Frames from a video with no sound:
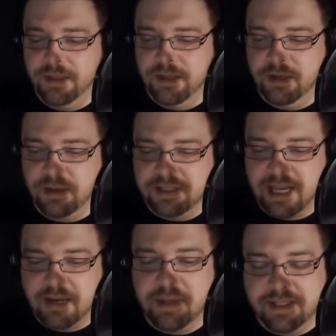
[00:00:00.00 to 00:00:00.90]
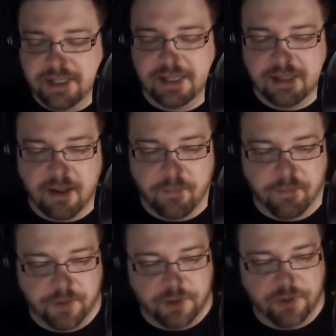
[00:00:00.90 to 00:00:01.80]
you know, this anime sets up,
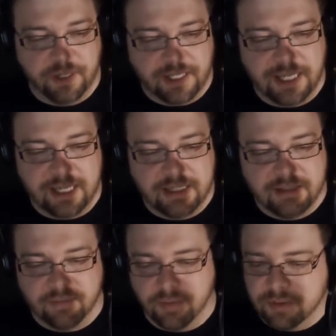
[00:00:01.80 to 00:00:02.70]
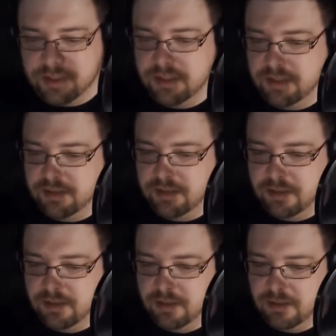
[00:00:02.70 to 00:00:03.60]
you know, the kids versus